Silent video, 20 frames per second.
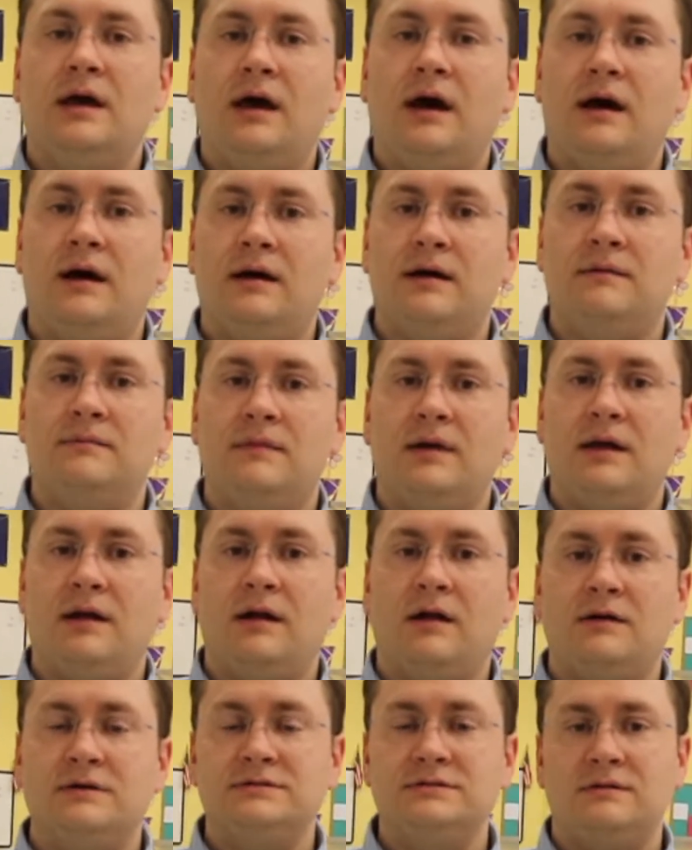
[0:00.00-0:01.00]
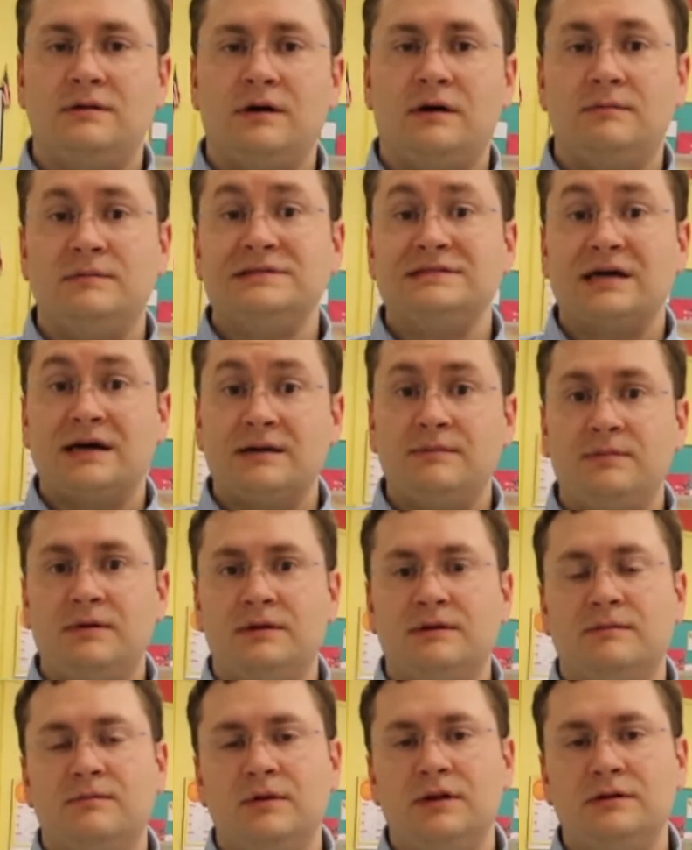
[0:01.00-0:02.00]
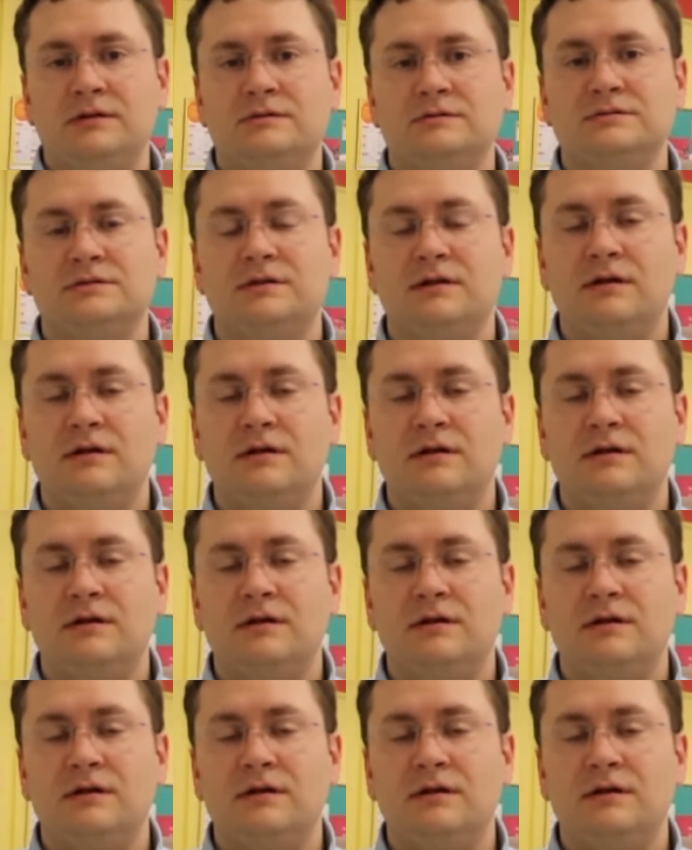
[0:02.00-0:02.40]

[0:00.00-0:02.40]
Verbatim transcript: Um, and also helped me type in the menus.